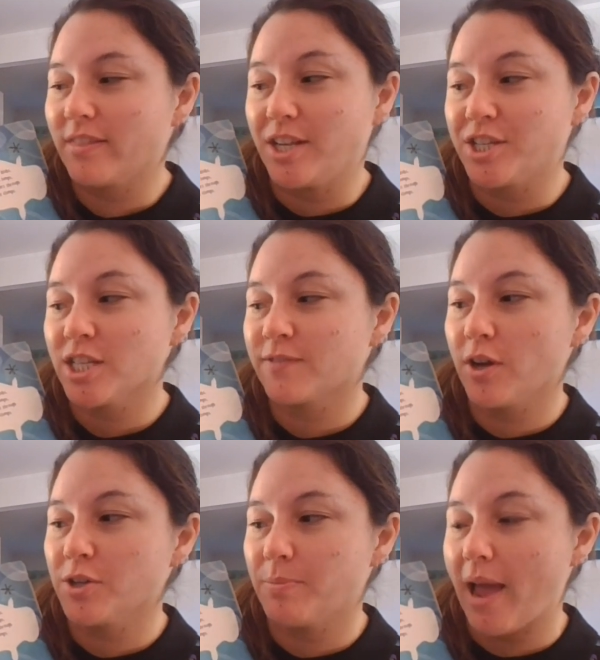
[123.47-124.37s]
they just
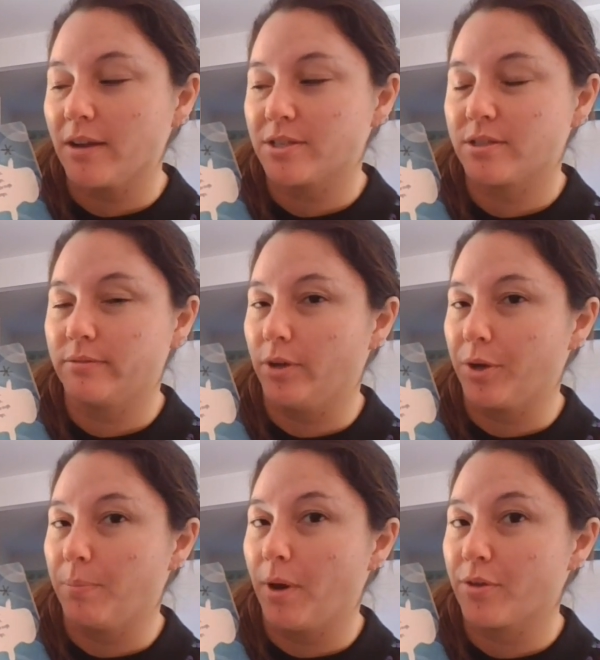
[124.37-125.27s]
float about,
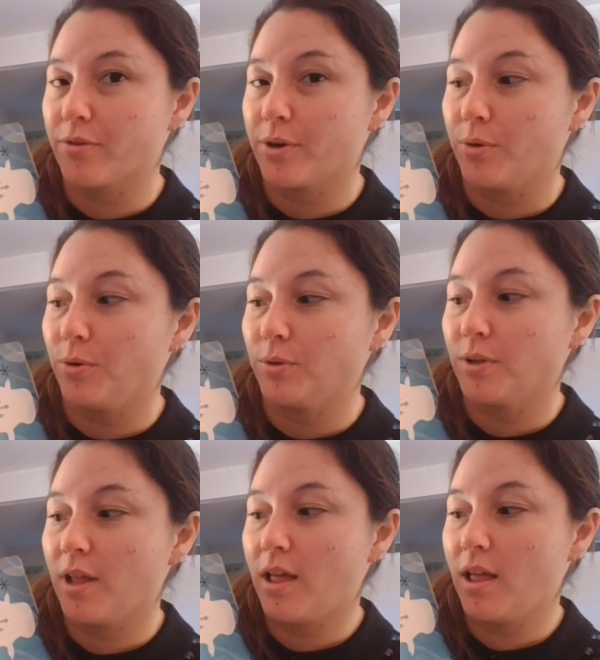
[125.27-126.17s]
not a bother at all.
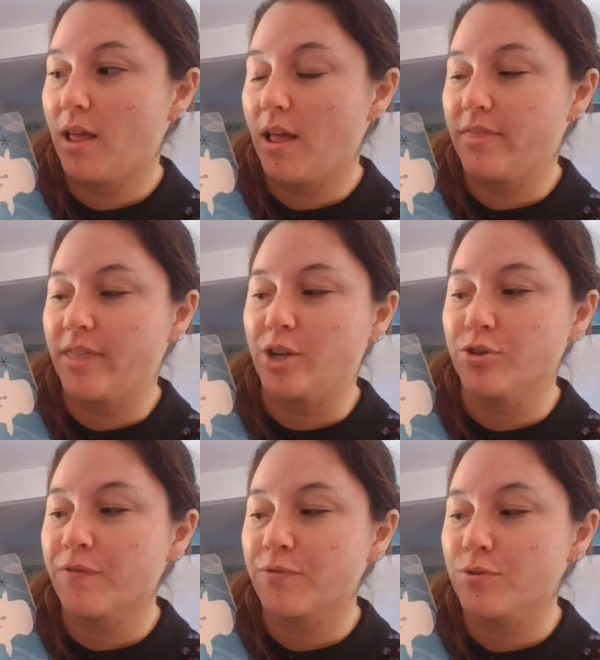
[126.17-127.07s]
They
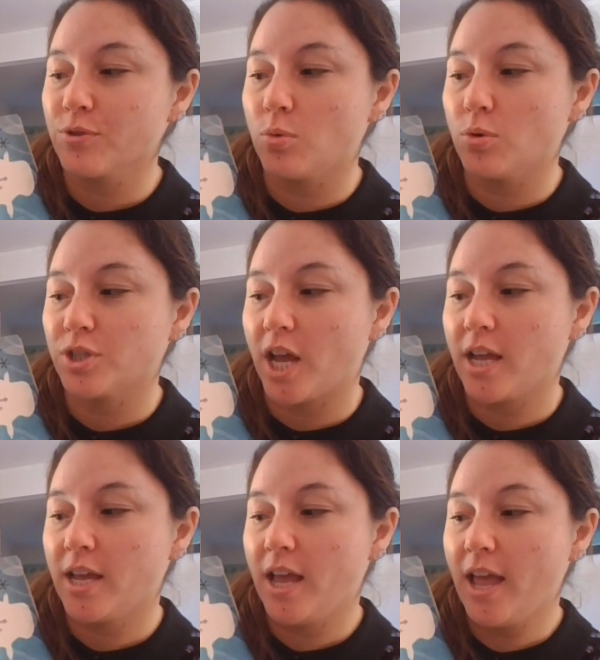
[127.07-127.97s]
drift through the
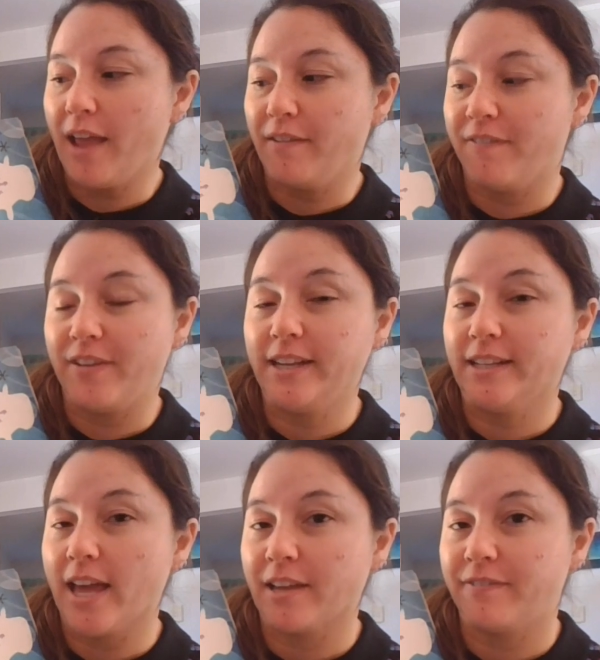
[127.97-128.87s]
water and feed
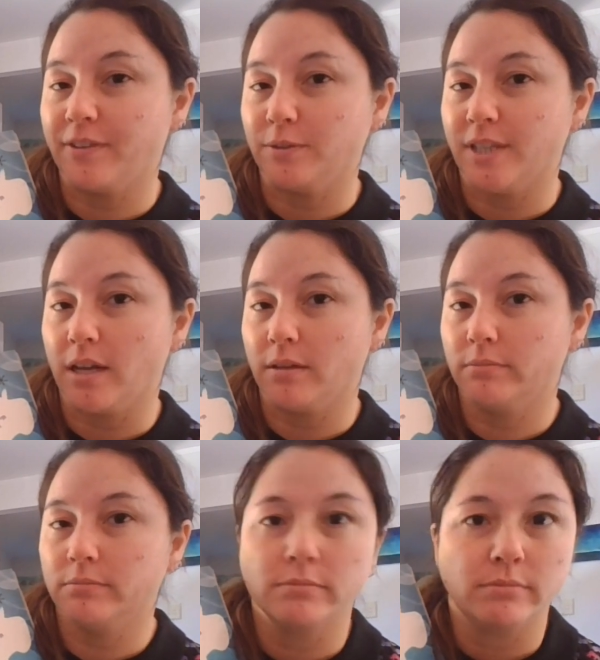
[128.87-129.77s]
like a filter.
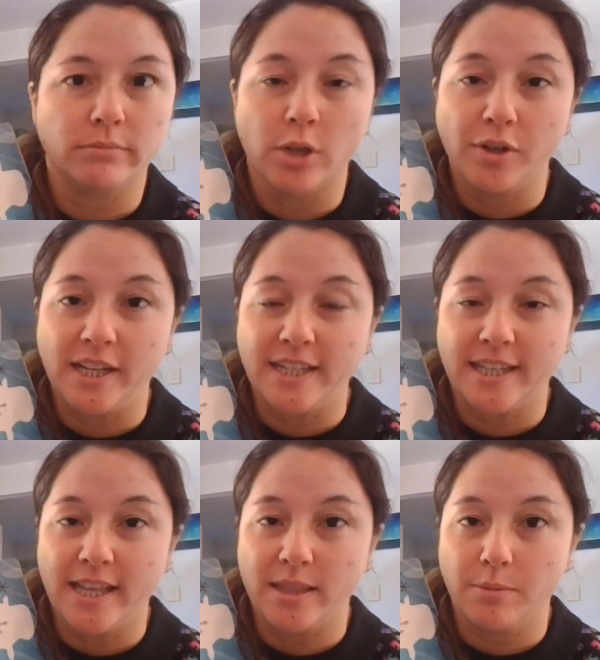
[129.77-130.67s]
No need
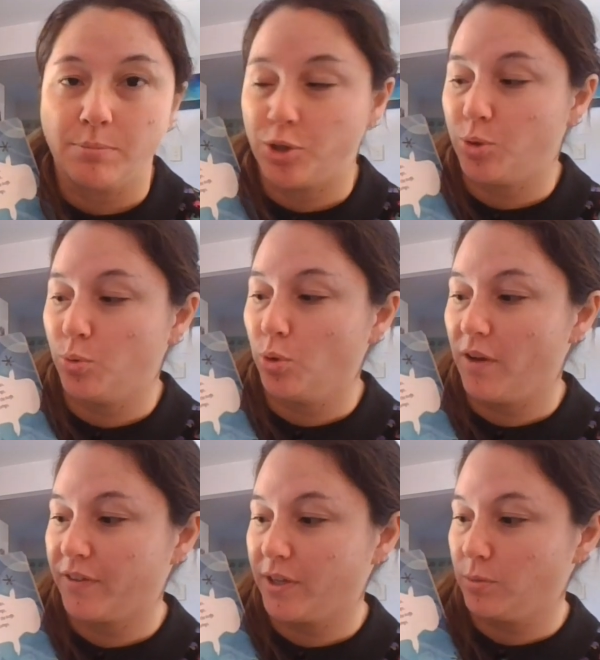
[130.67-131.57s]
to let them put you all
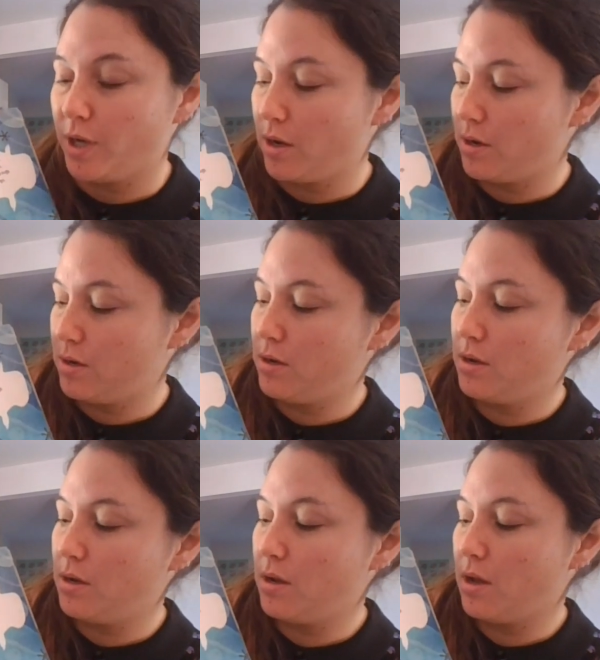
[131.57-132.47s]
off kilter.
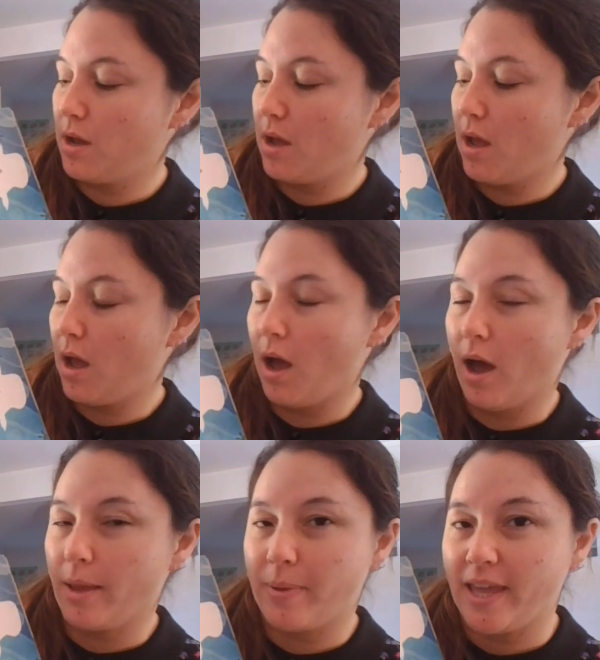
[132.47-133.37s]

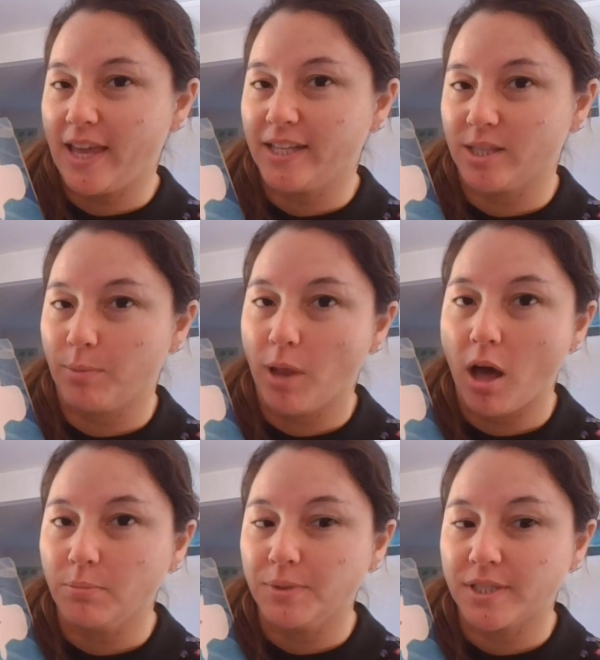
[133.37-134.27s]
I peered at the
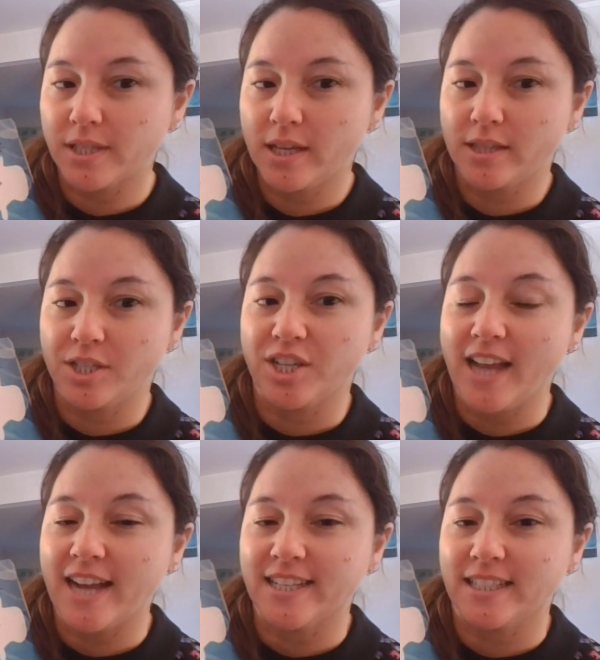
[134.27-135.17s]
blobs, the
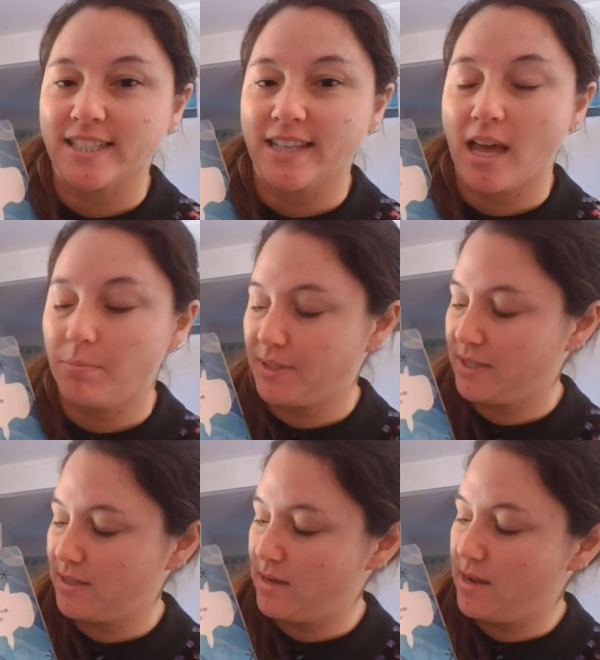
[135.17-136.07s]
gelatinous
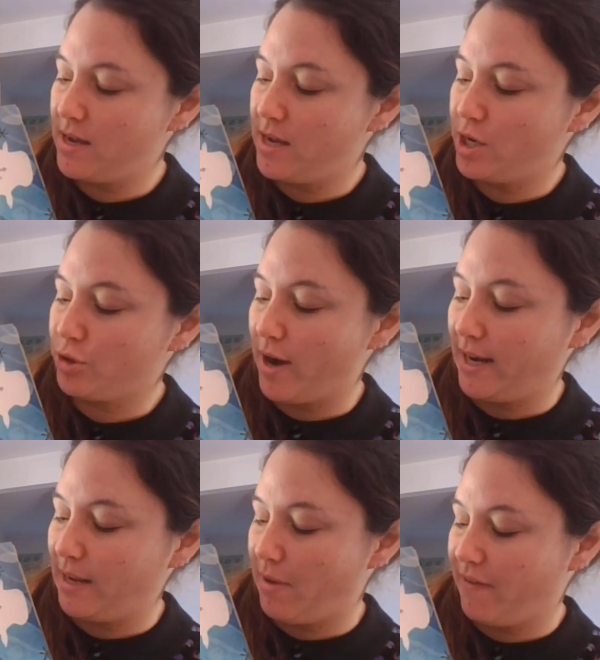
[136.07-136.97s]
lumps,
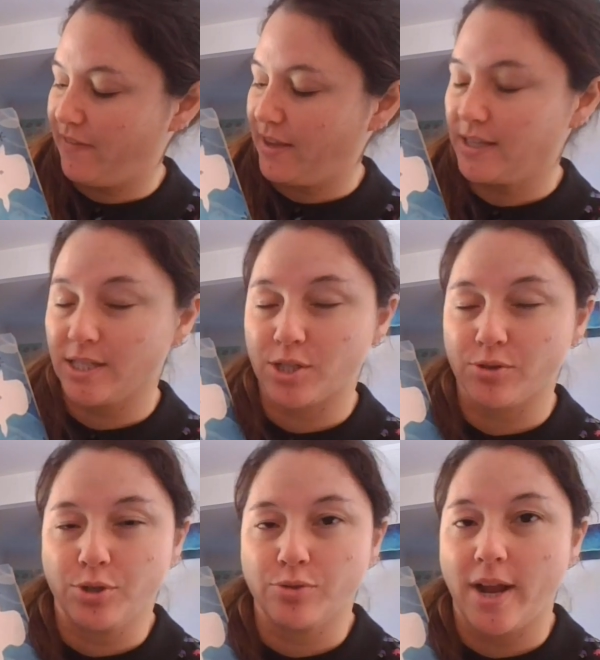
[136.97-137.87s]
trailing my fingers
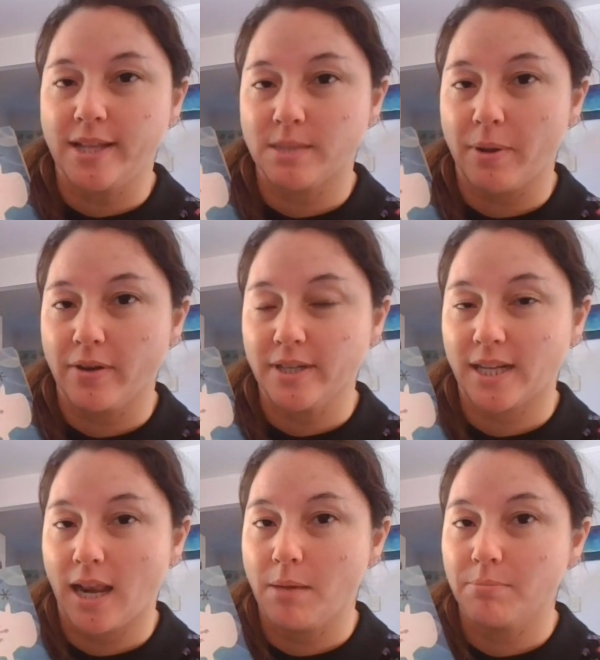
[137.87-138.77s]
through
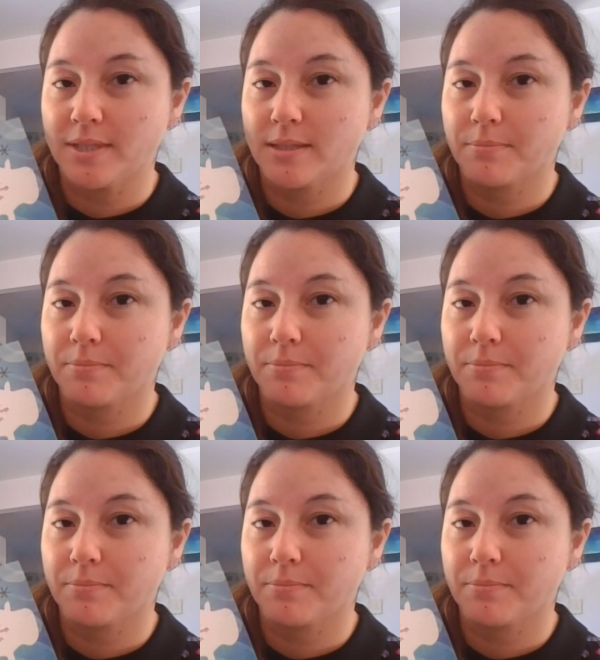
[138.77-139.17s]
transparent clumps.